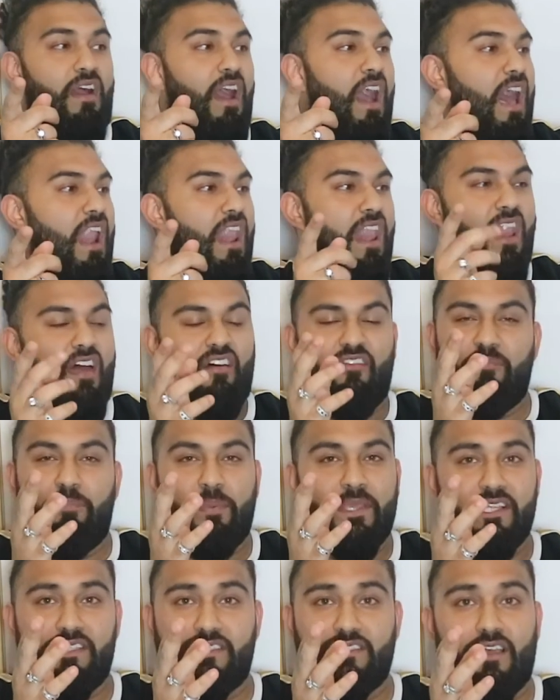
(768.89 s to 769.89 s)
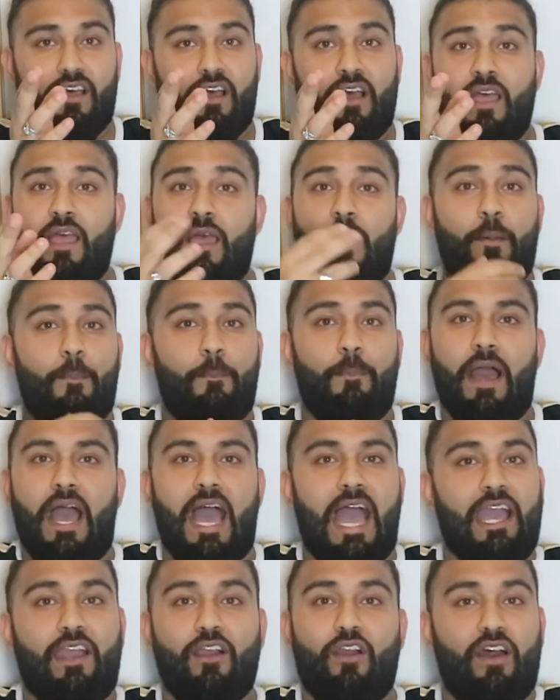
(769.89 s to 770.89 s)
I love pizza, but
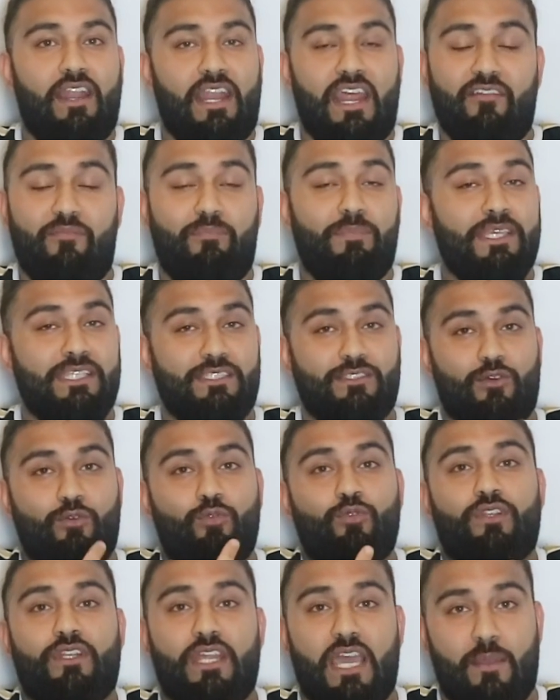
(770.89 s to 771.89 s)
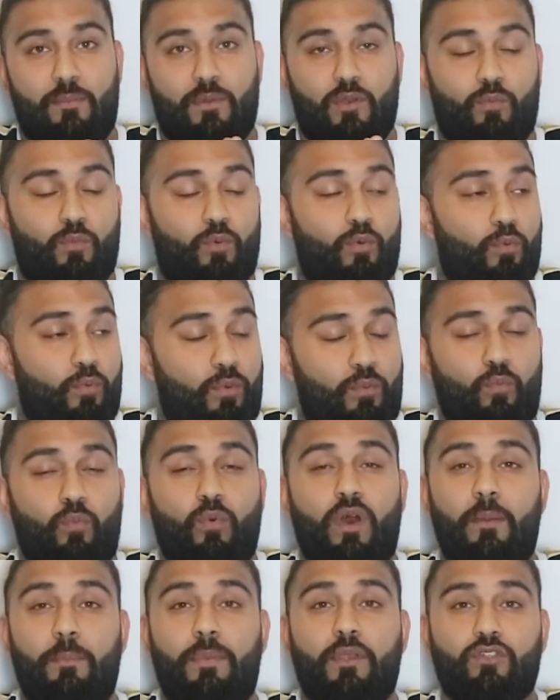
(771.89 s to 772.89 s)
I can't have pizza all the time anymore.
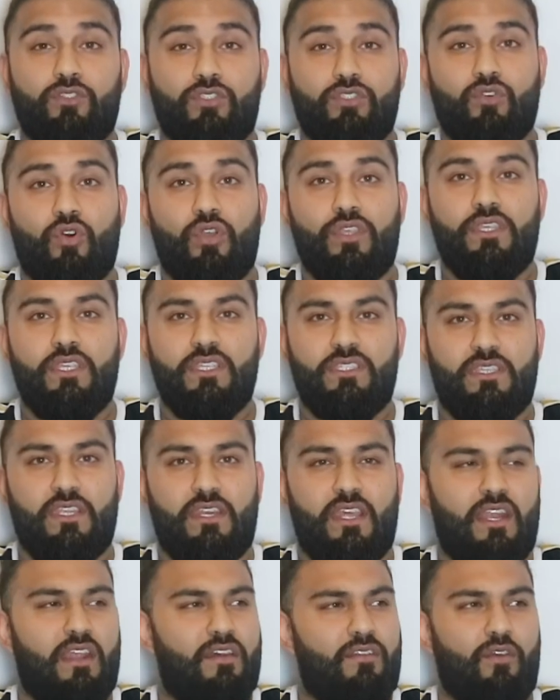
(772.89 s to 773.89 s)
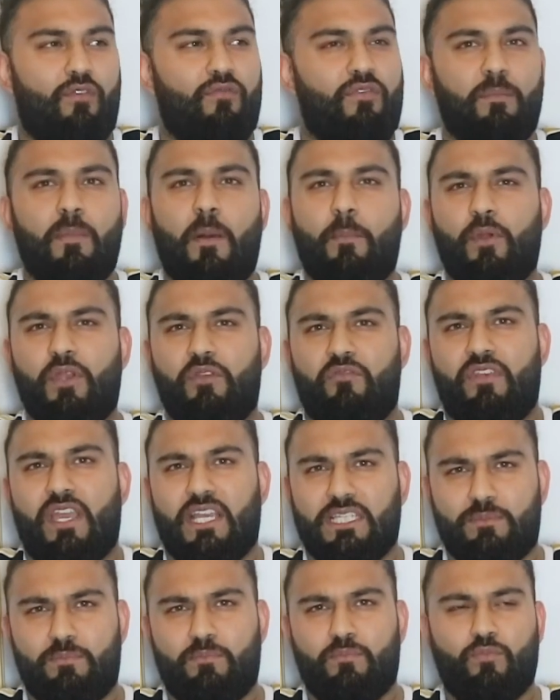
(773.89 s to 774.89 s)
One, because it's got yeast in it, and I don't think my body
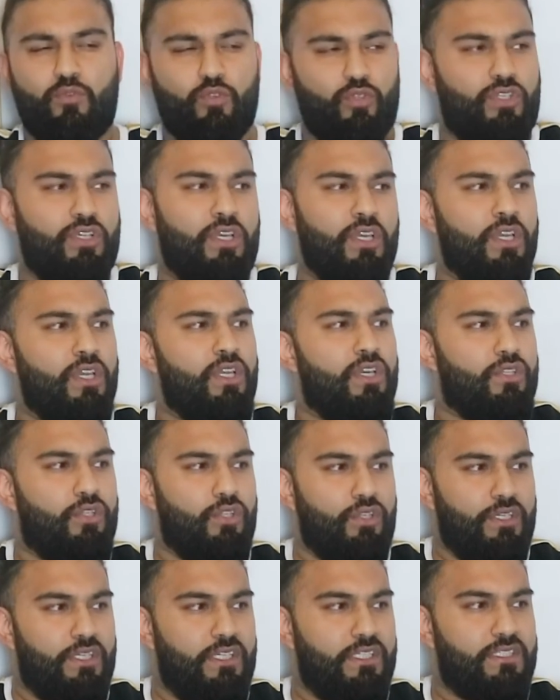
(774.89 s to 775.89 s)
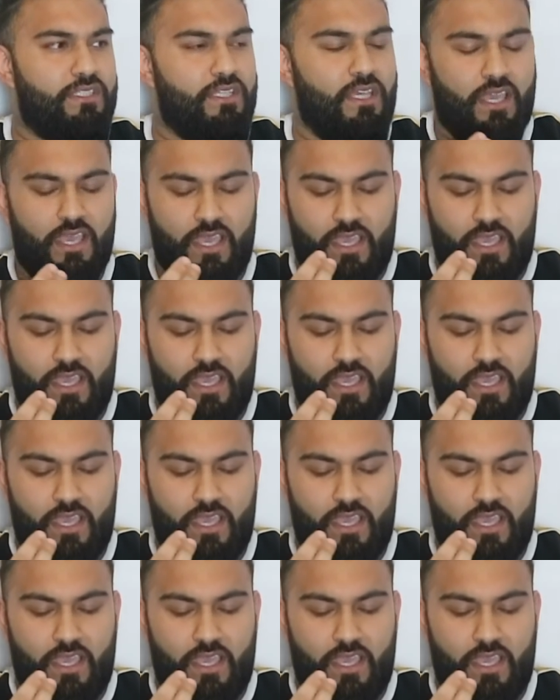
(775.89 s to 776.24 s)
reacts good to yeast.